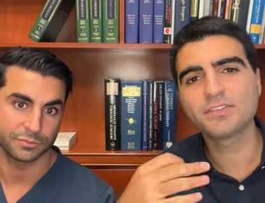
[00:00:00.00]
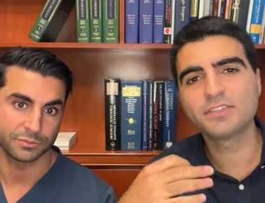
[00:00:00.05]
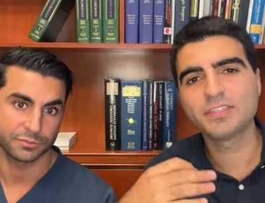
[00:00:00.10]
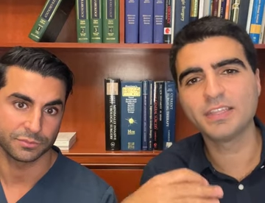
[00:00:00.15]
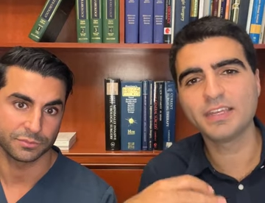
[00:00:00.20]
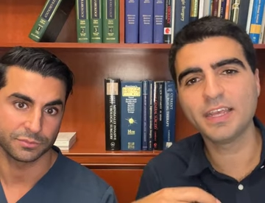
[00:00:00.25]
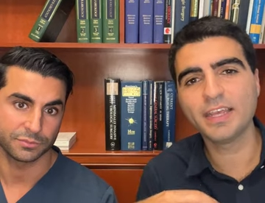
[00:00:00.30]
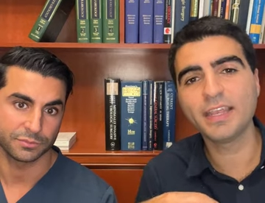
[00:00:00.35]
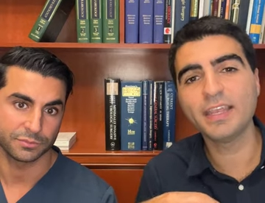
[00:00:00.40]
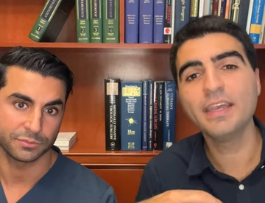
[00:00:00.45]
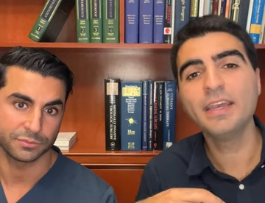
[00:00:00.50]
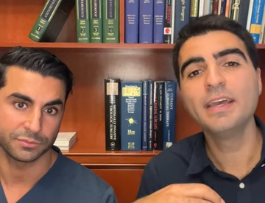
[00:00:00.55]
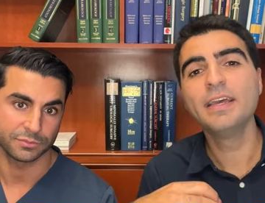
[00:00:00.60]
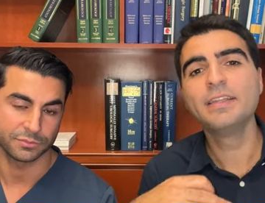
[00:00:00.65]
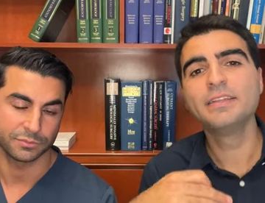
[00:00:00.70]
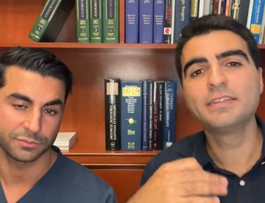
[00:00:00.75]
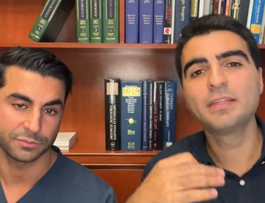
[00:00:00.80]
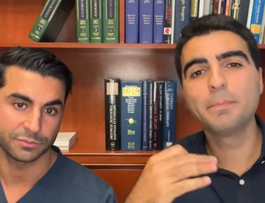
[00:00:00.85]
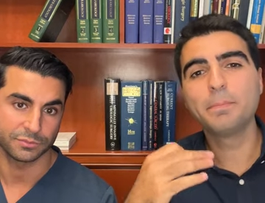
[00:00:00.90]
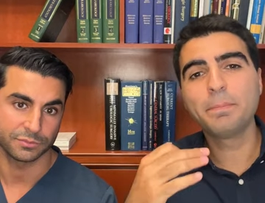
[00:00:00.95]
Speaker 1: today
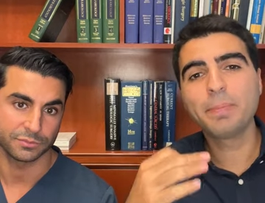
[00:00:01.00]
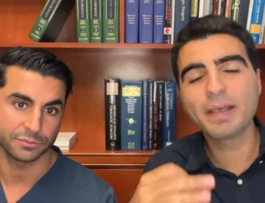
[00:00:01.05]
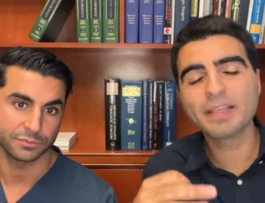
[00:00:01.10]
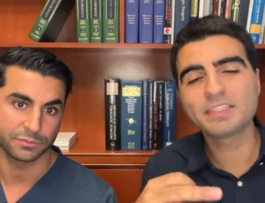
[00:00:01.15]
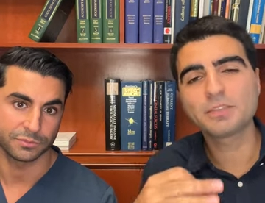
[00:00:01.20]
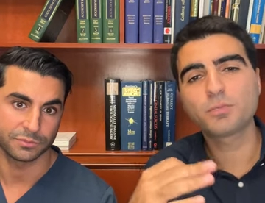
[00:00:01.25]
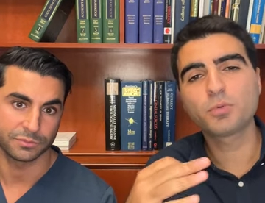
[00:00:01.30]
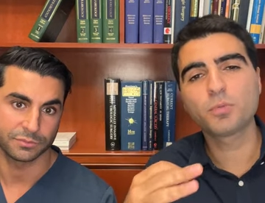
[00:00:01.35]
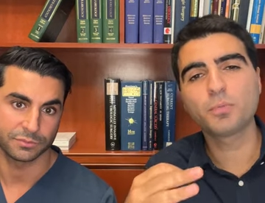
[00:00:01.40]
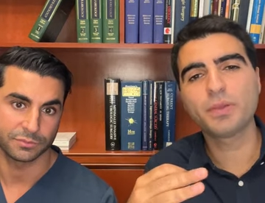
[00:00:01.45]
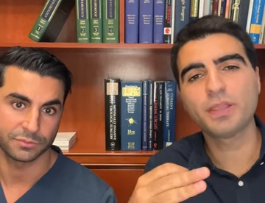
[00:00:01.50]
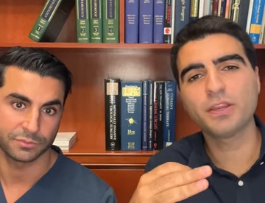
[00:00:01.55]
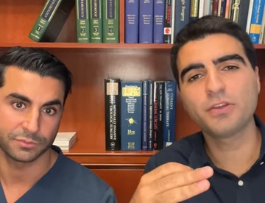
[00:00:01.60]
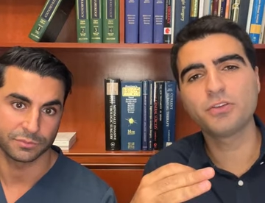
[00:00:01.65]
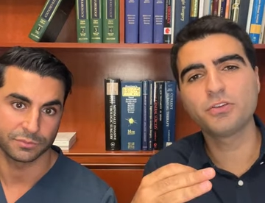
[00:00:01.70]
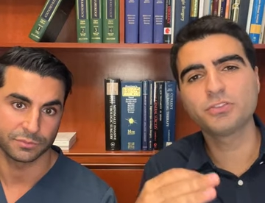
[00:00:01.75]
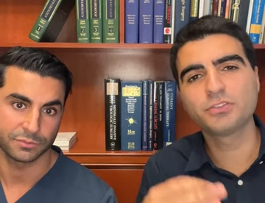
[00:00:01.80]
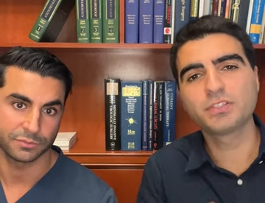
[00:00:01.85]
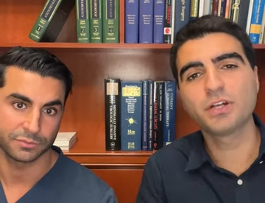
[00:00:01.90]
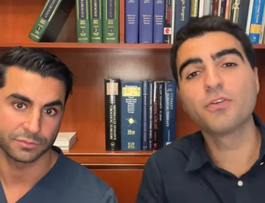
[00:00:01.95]
to best prepare
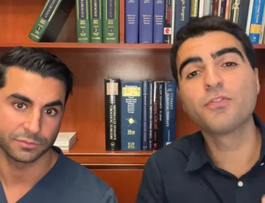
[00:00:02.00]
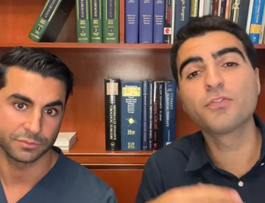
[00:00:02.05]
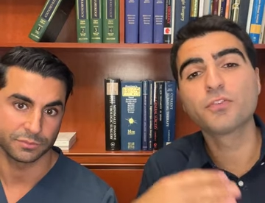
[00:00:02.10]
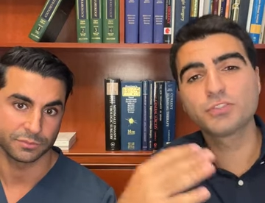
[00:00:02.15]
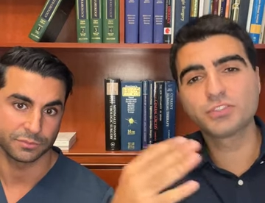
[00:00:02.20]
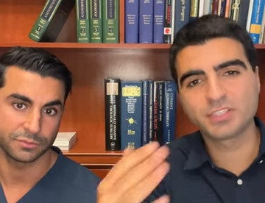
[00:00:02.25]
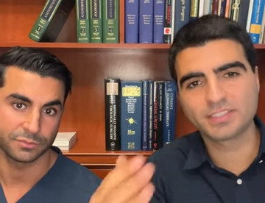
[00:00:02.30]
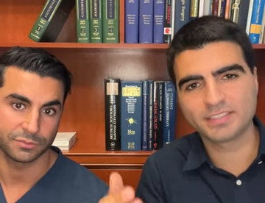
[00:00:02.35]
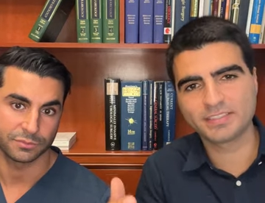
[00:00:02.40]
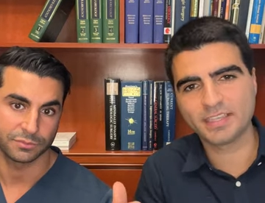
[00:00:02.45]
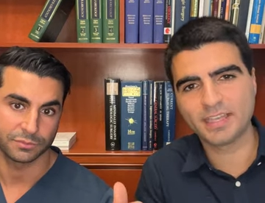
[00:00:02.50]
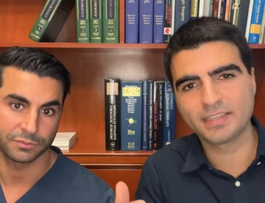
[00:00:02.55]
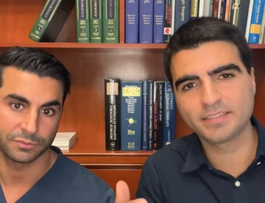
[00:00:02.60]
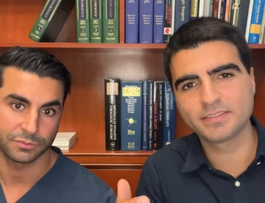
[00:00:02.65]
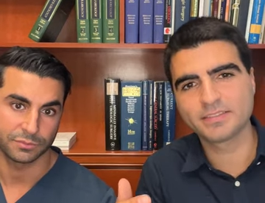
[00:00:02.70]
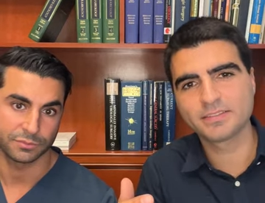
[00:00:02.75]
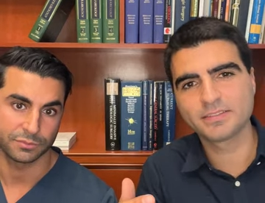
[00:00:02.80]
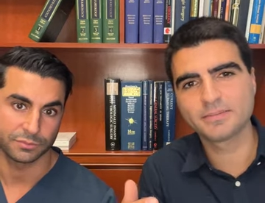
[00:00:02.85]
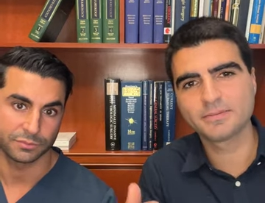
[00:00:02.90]
yourself for success.